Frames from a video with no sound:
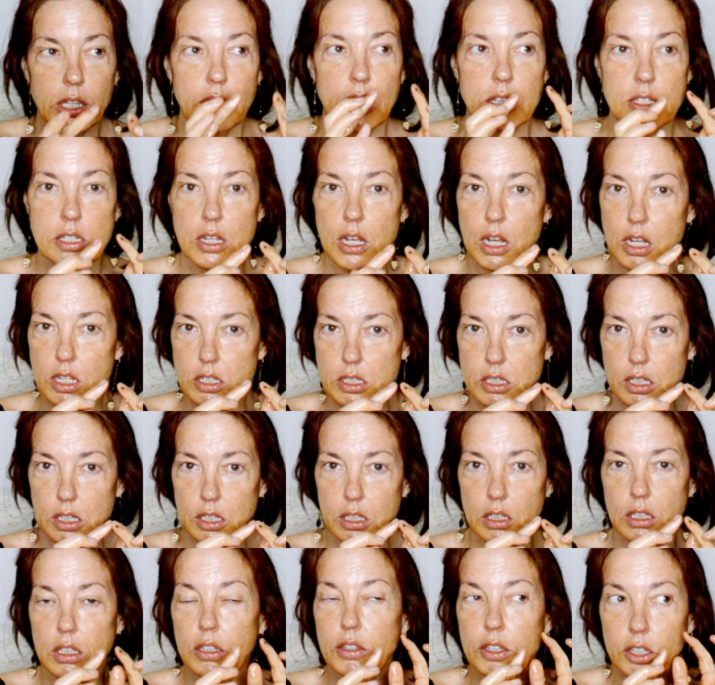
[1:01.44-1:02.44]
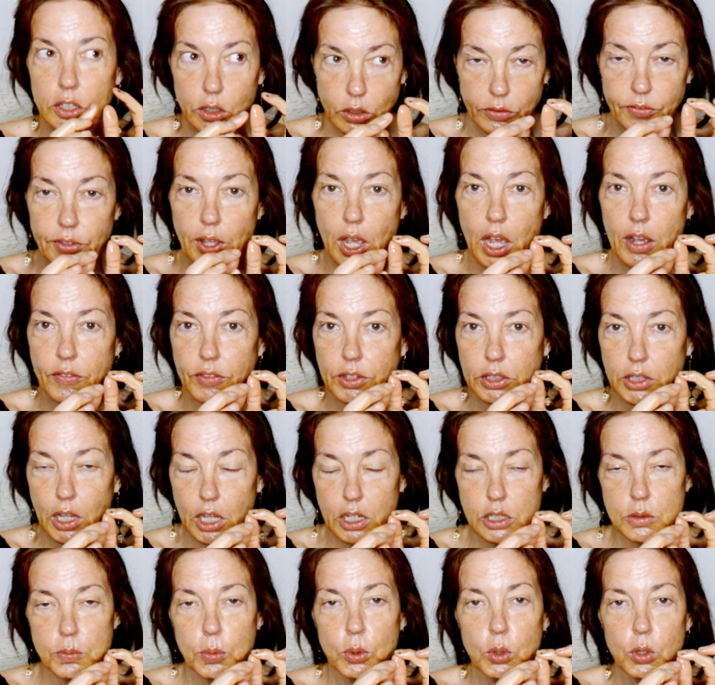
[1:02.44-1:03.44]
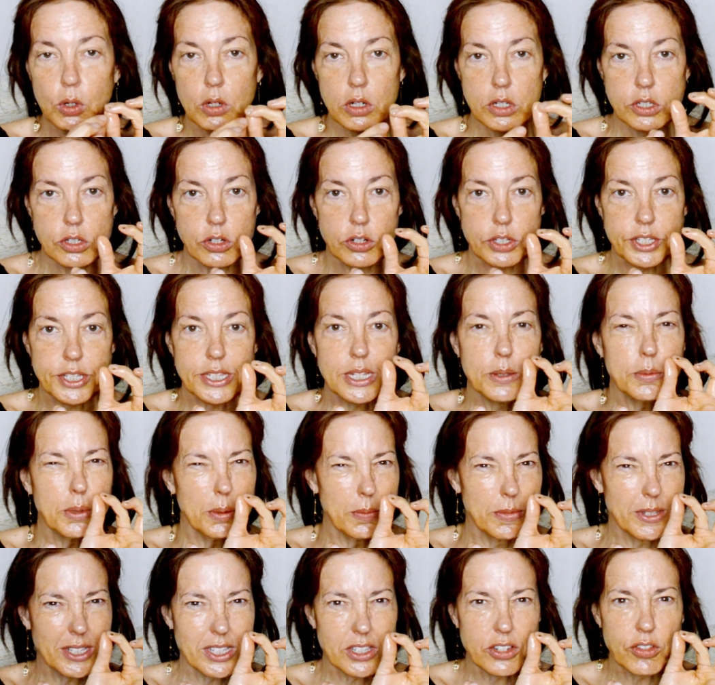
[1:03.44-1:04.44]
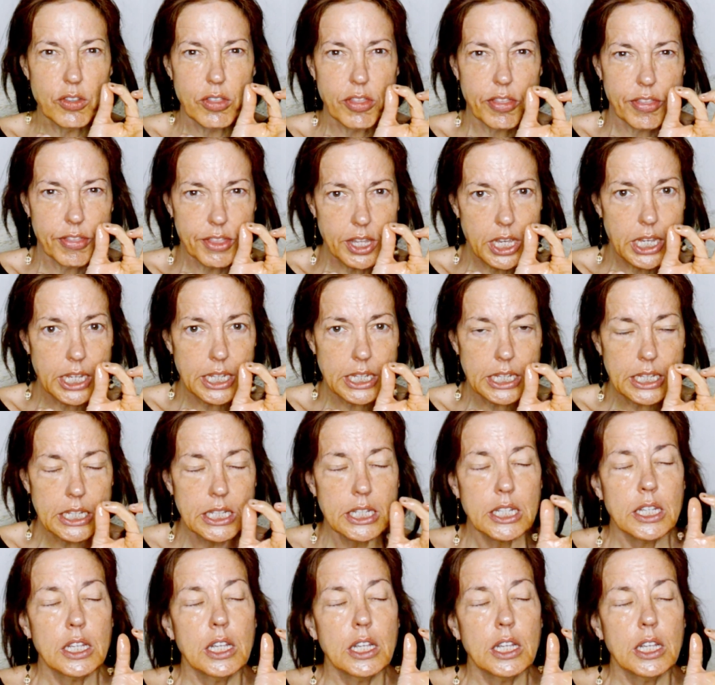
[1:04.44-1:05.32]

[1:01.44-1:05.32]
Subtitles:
that's causing, if you have clogged pores, your sebum is too thick.